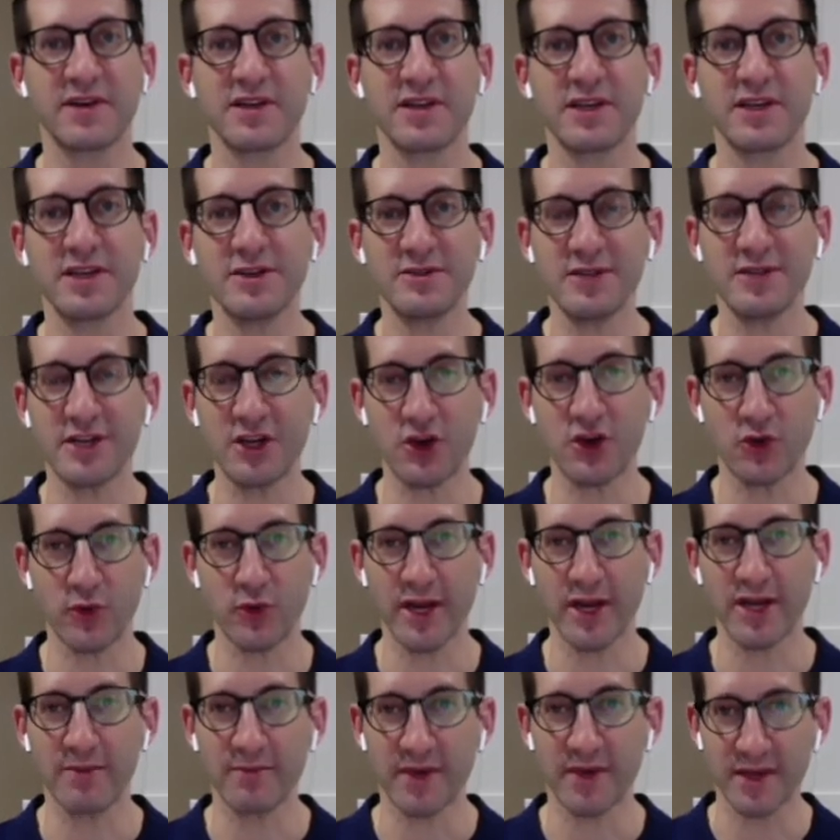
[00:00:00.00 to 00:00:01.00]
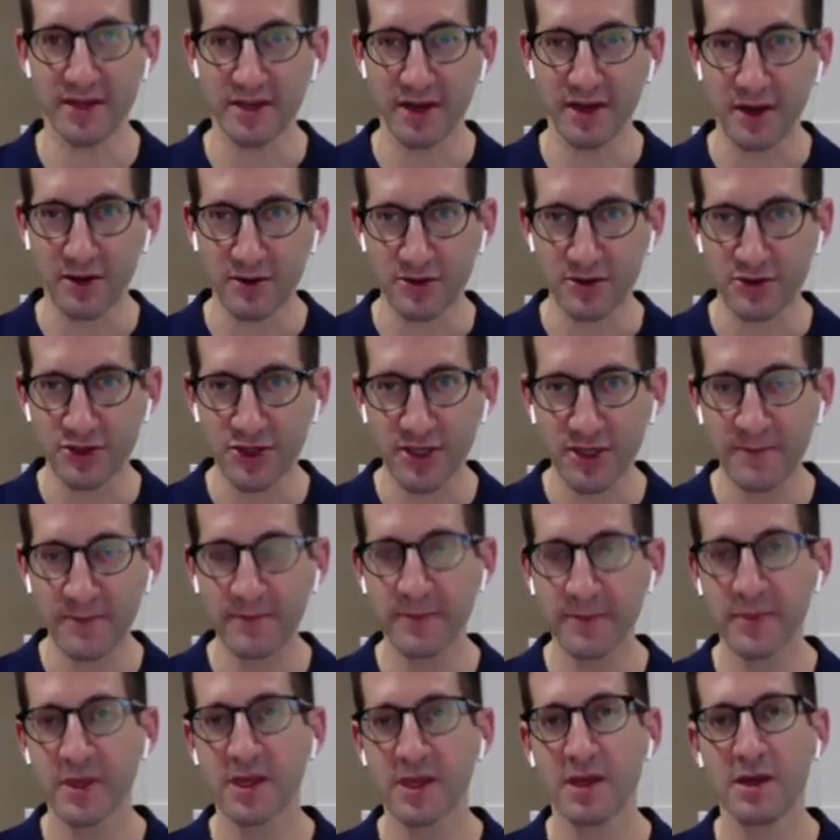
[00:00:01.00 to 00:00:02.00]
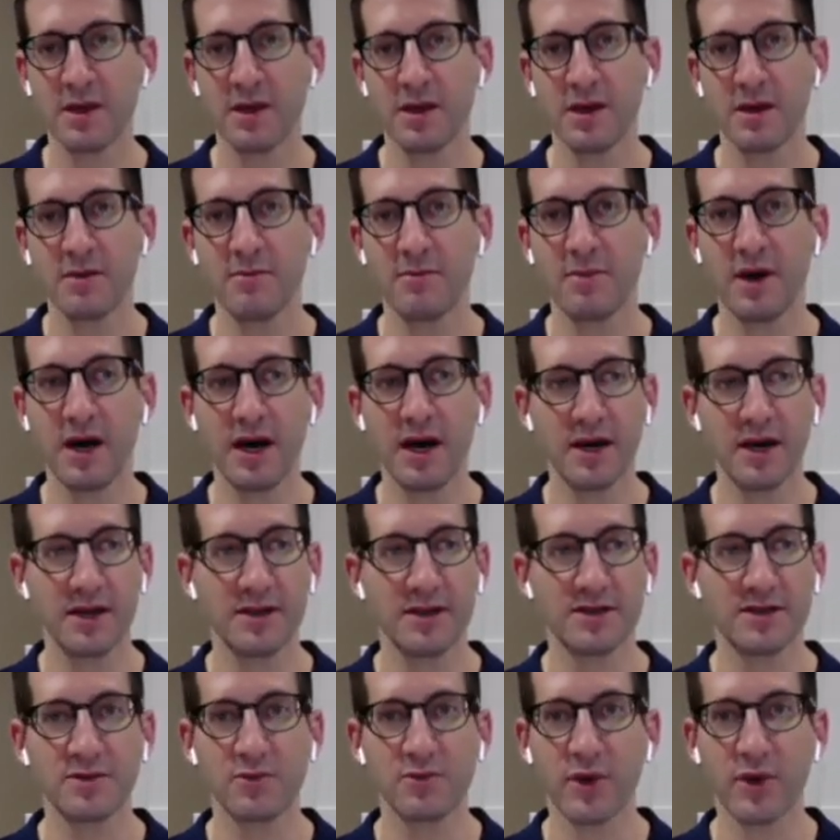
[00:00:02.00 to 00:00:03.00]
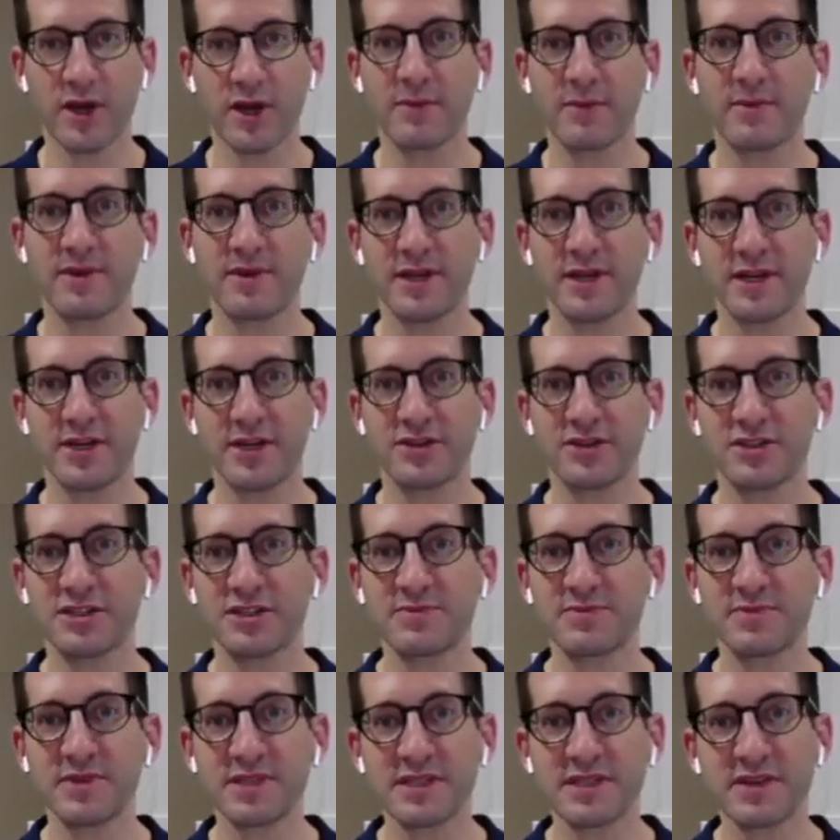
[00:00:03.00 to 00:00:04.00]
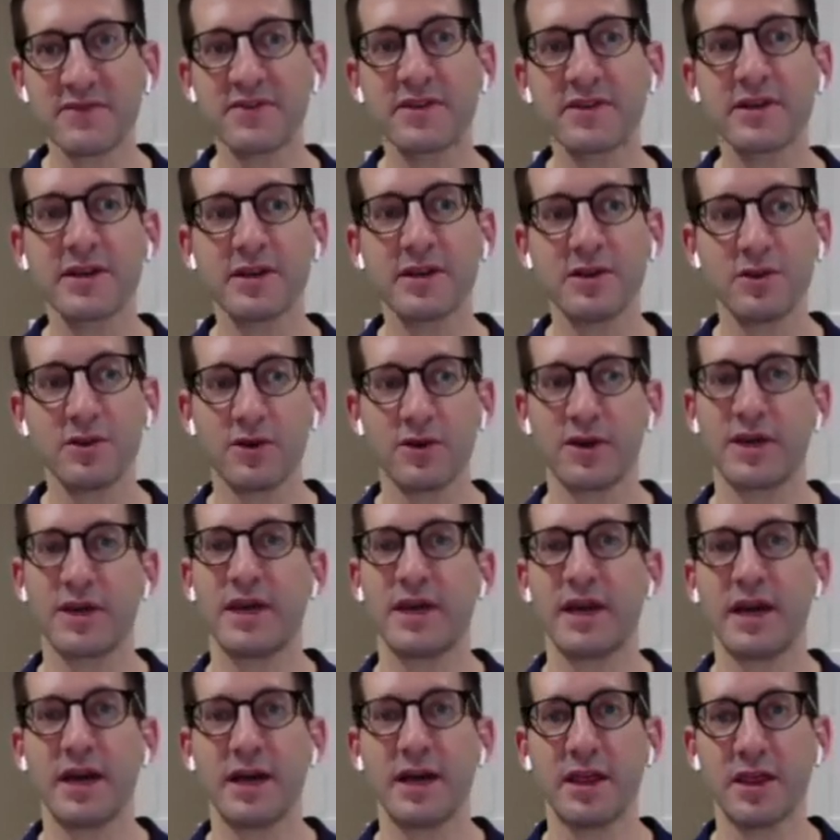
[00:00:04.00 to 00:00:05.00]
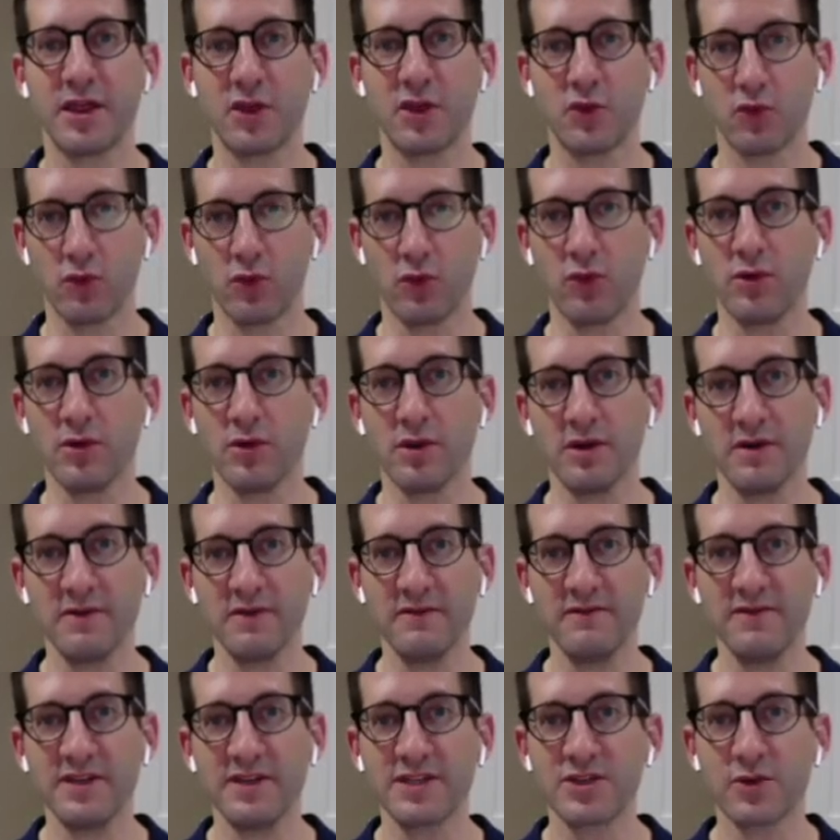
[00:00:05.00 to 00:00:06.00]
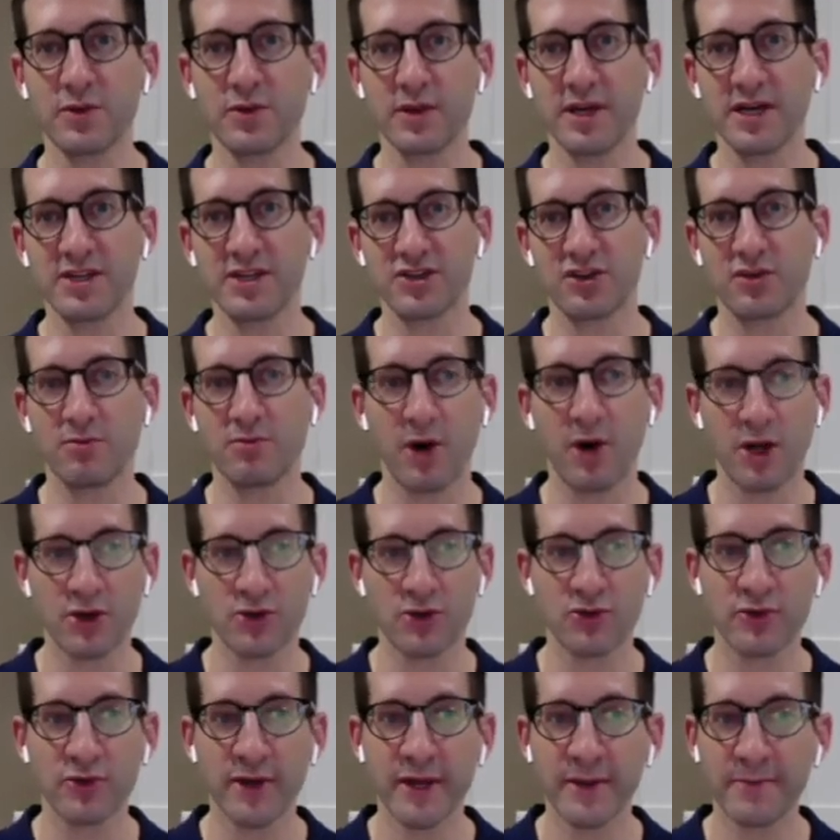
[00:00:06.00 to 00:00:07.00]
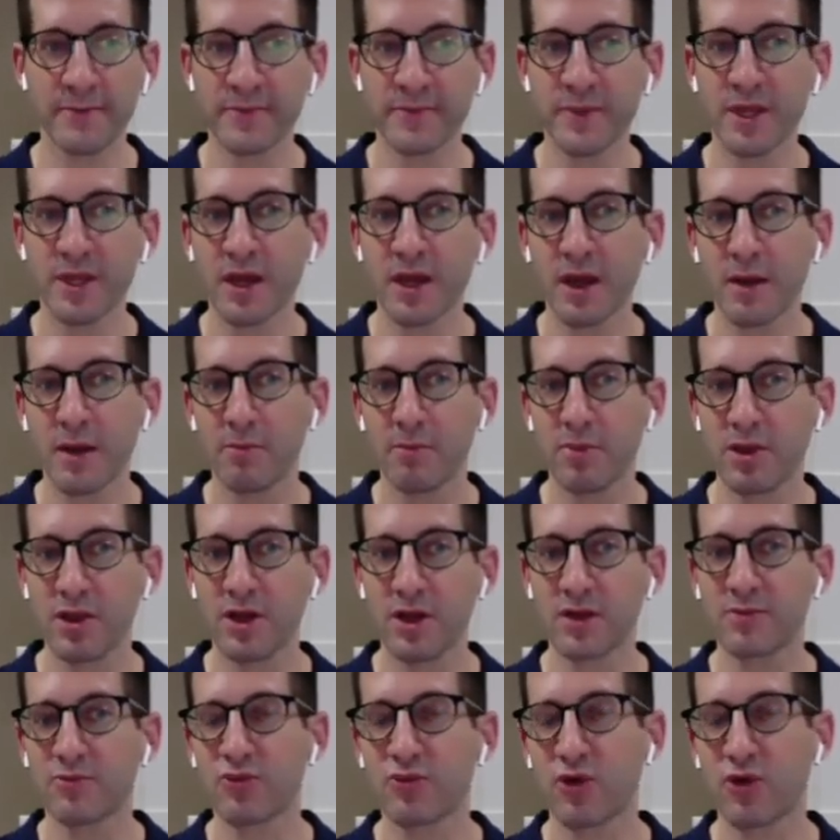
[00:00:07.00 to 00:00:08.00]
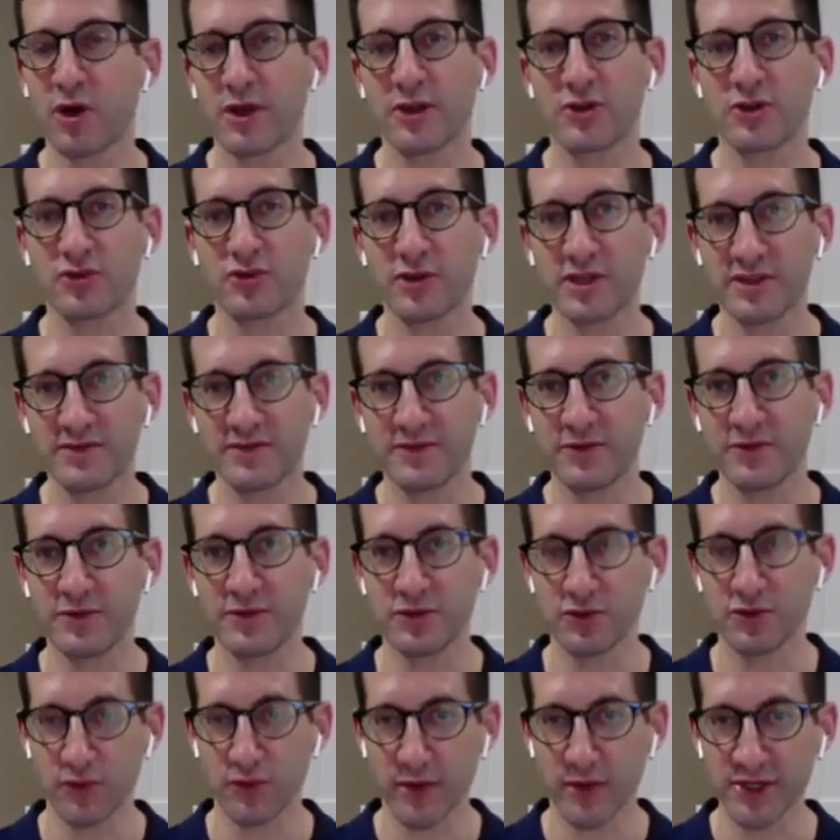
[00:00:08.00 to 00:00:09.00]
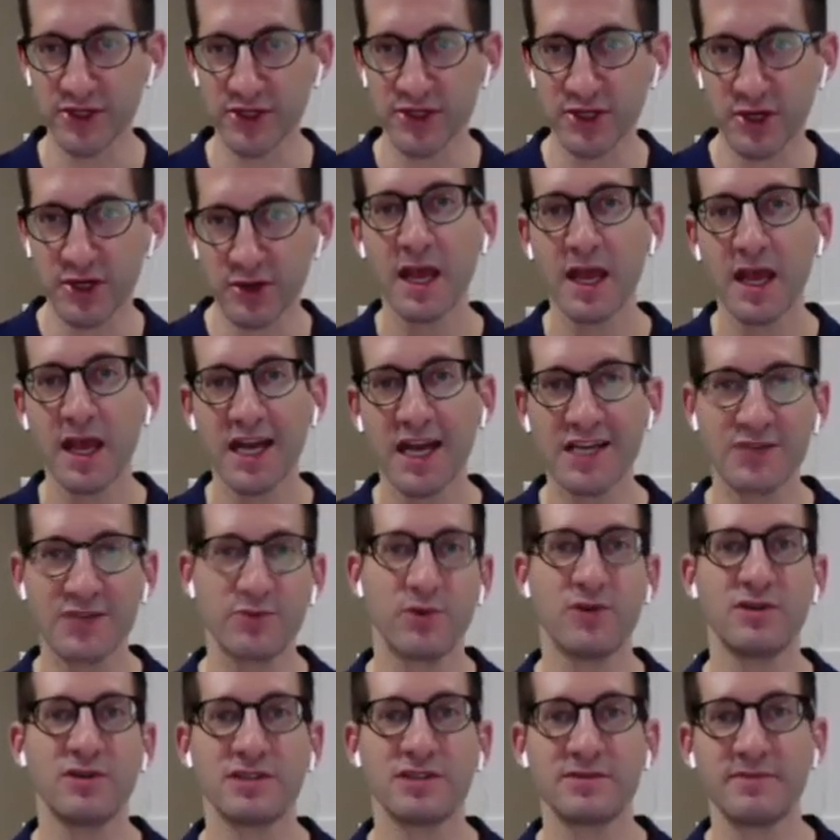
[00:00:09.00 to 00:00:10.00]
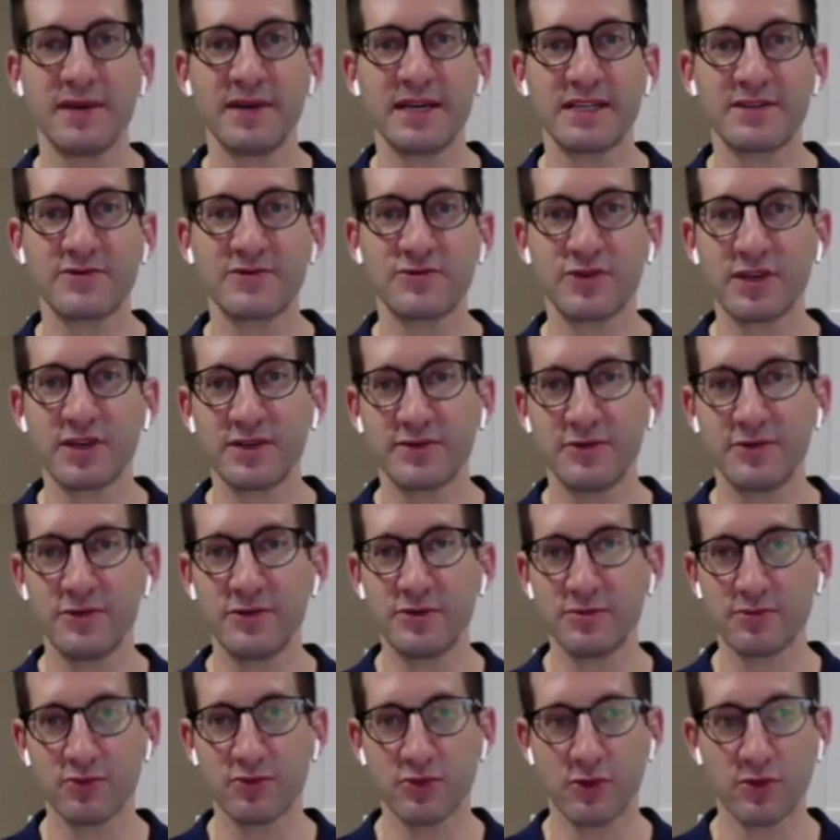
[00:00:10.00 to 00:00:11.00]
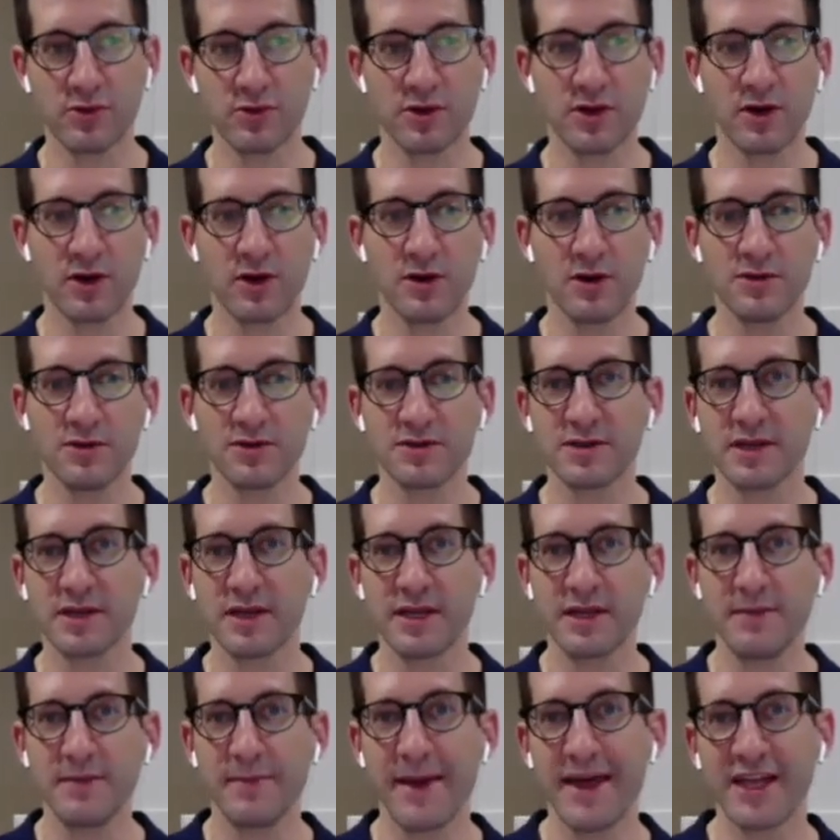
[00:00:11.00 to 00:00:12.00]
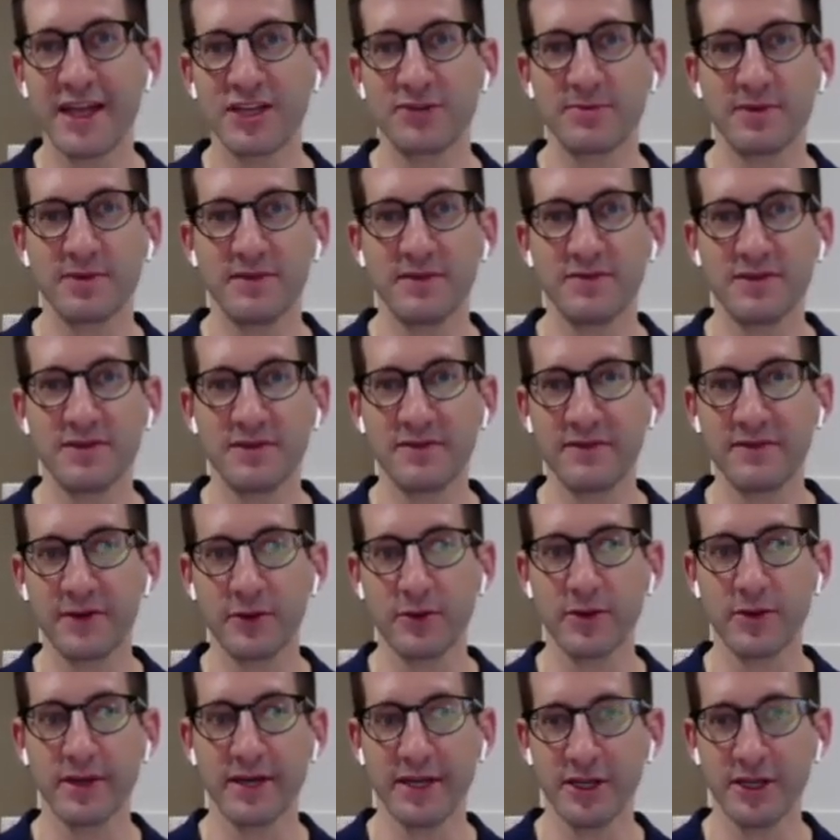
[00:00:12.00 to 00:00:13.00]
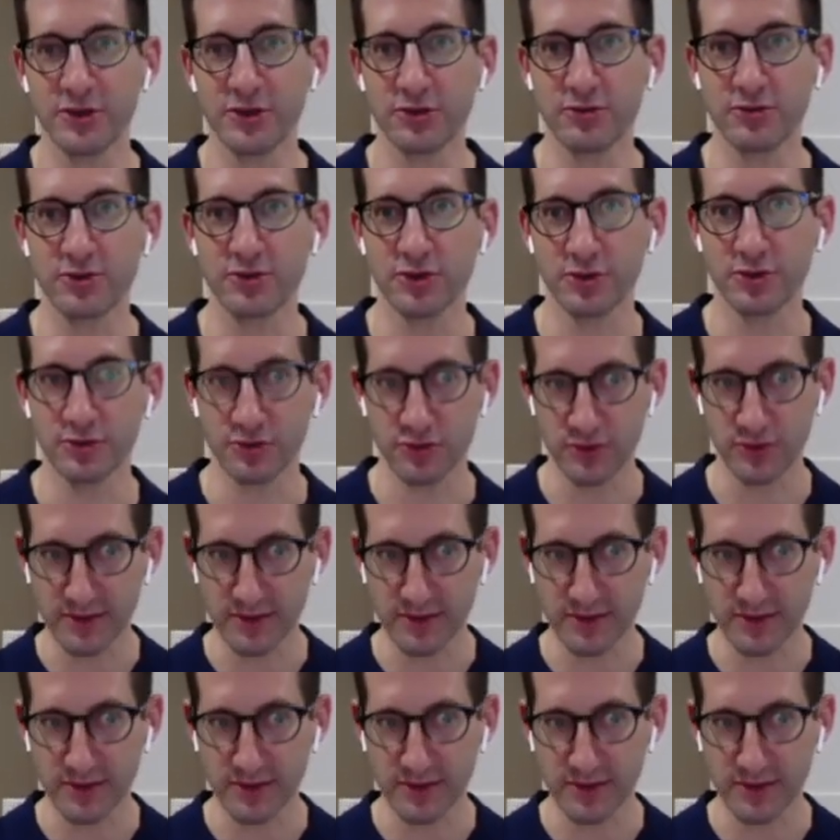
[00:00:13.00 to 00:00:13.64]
using grade methodology, behind some recommendations specifically looking at the role of viscoelastic monitoring, blood product transfusion ratio, as well as massive transfusion protocols in the management of severely injured children.